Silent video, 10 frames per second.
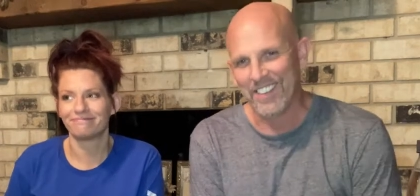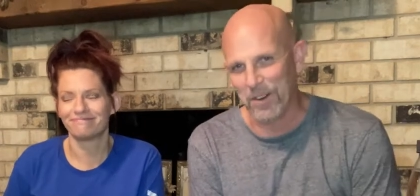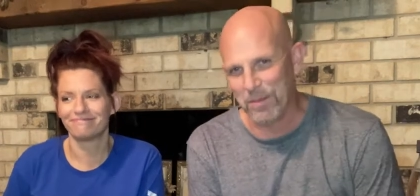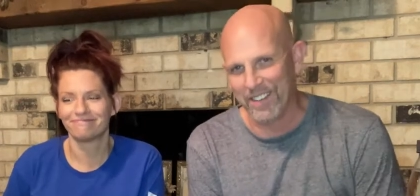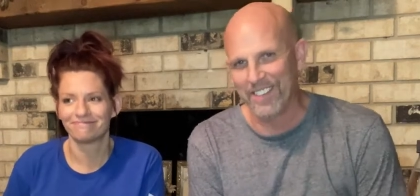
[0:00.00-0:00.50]

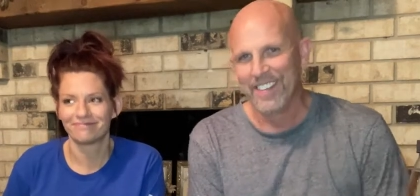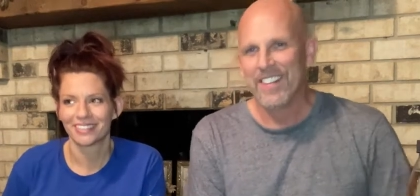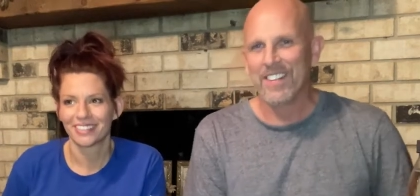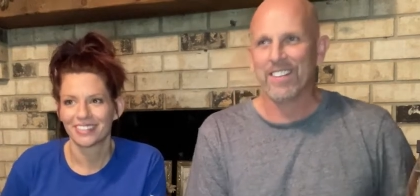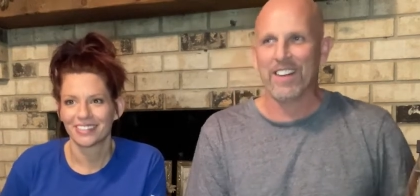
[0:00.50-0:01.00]
Speaker 1: they're
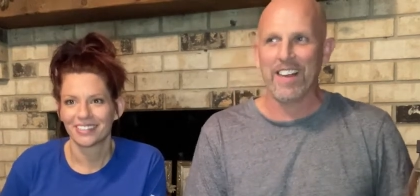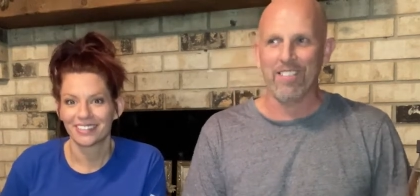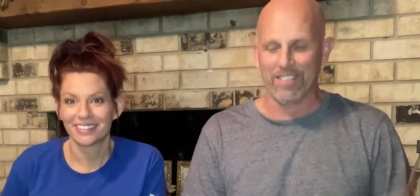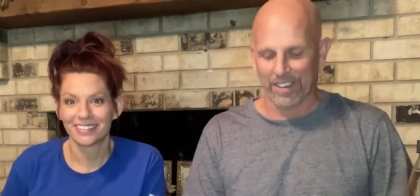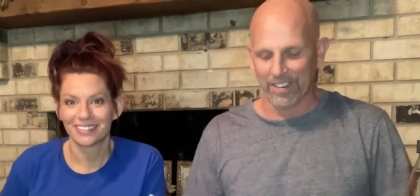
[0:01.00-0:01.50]
gonna
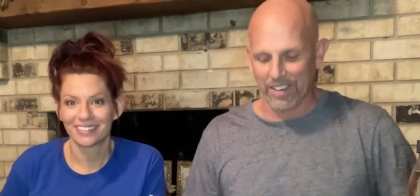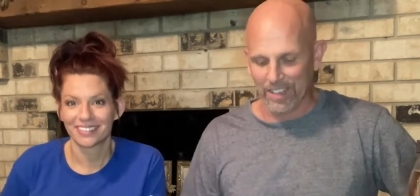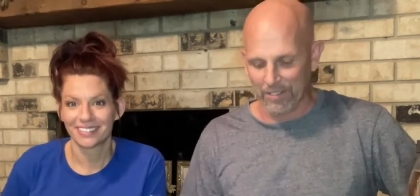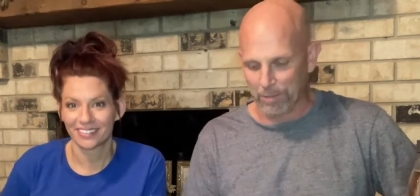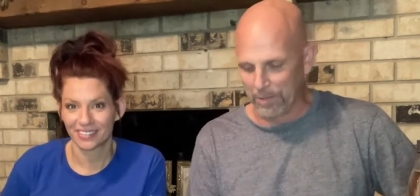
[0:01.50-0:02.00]
have they're gonna
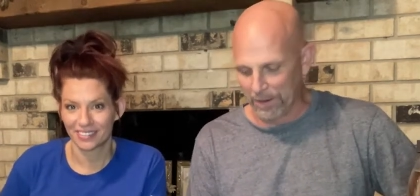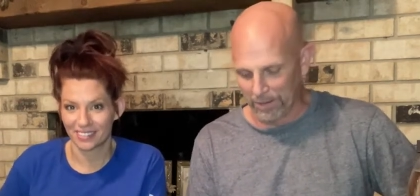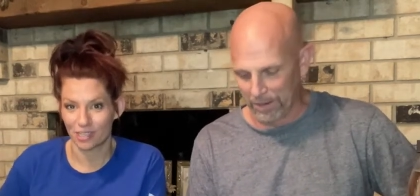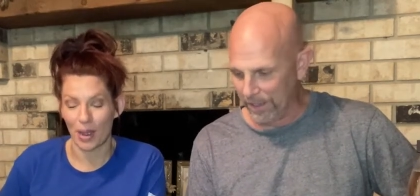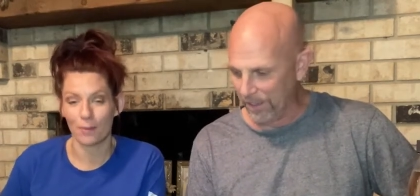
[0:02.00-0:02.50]
have their,
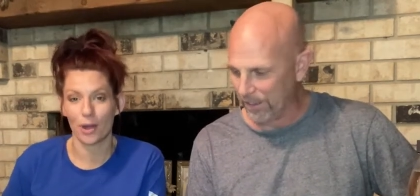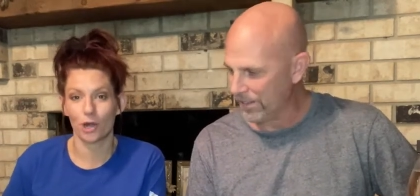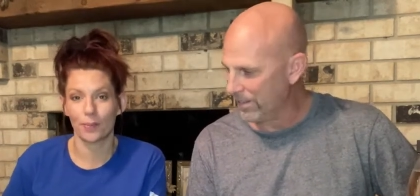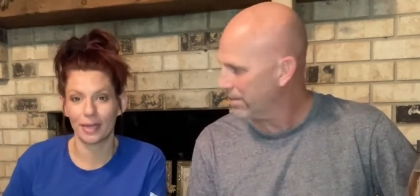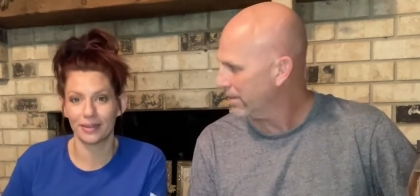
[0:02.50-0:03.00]
their uh,
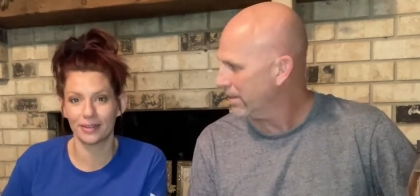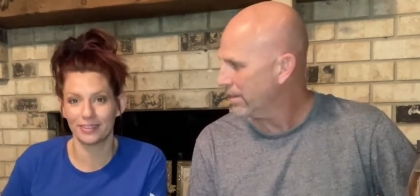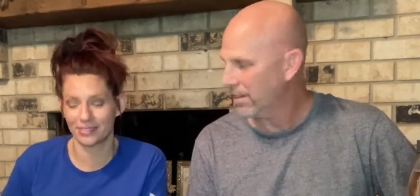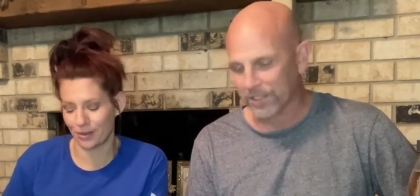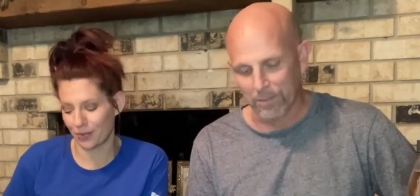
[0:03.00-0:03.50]
hamburger meat or
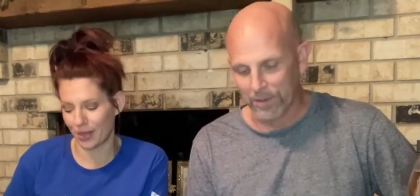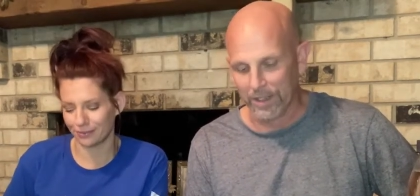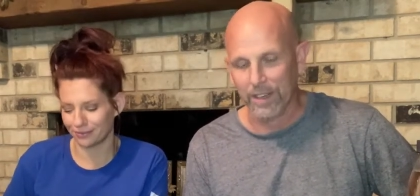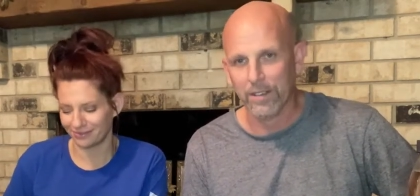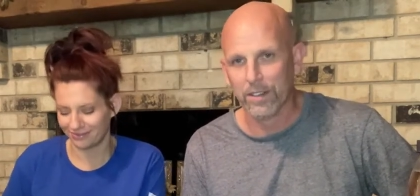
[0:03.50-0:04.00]
something. something.
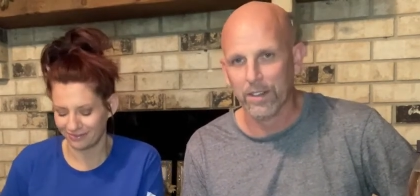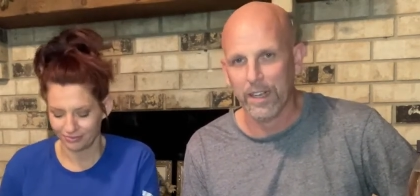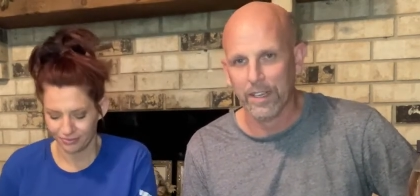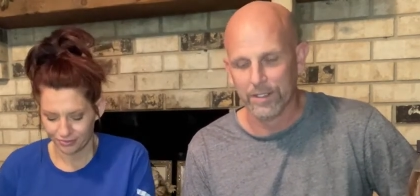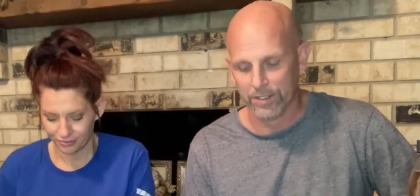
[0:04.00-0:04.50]
Yeah, they're gonna
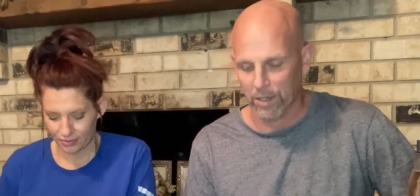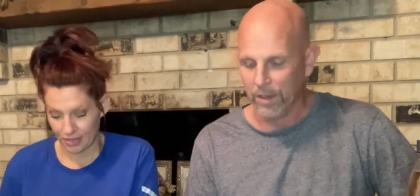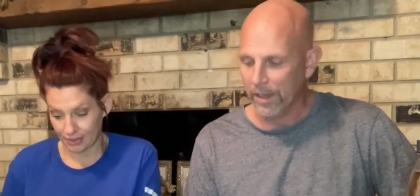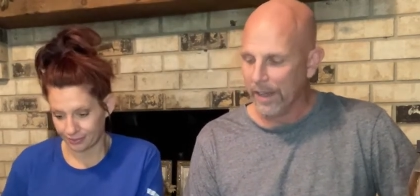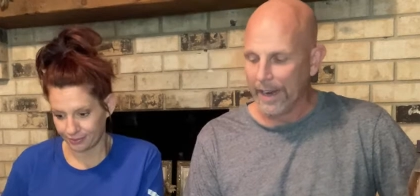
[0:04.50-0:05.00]
add it. So
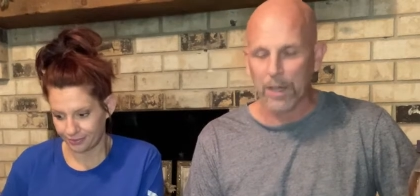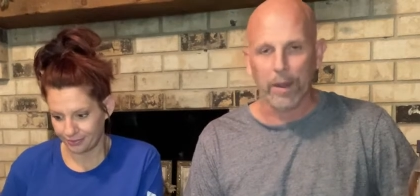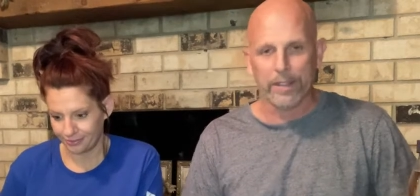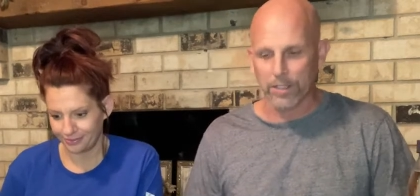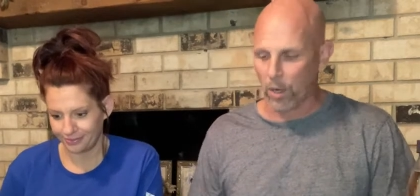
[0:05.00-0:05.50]

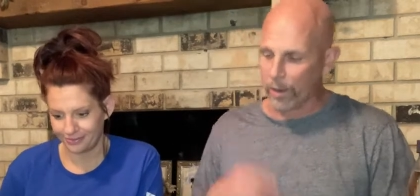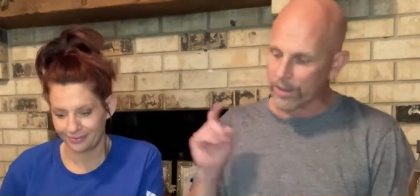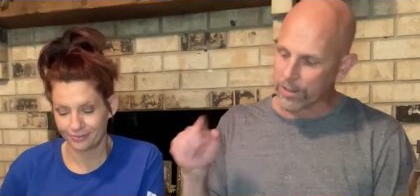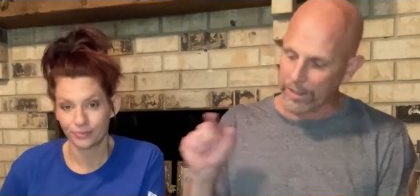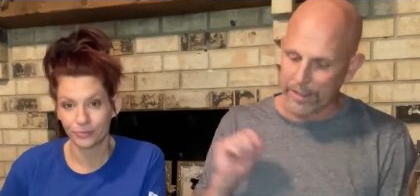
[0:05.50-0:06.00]
anyway, so we're
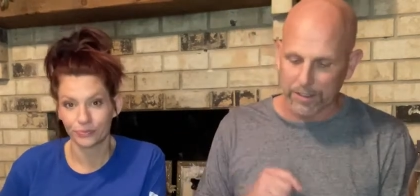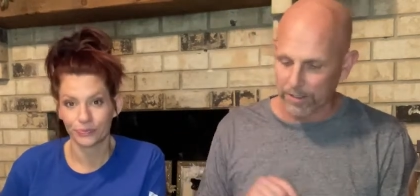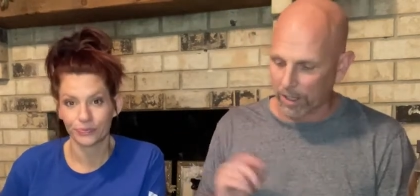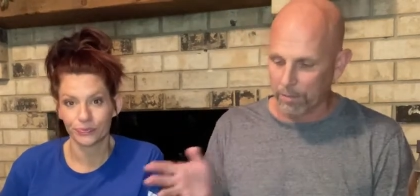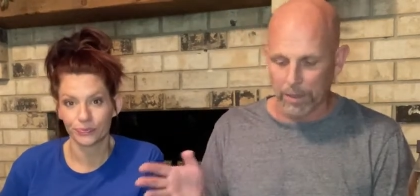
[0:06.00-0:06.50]
just gonna hit the
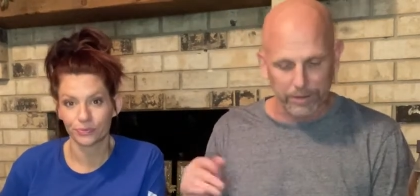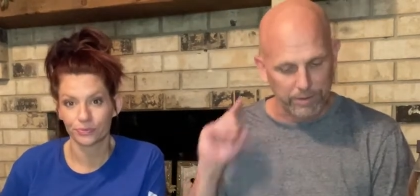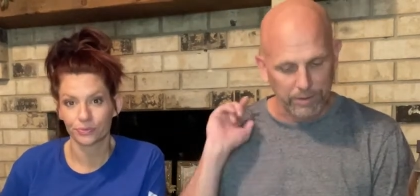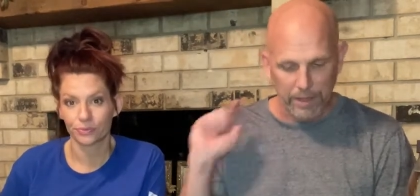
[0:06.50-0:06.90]
start button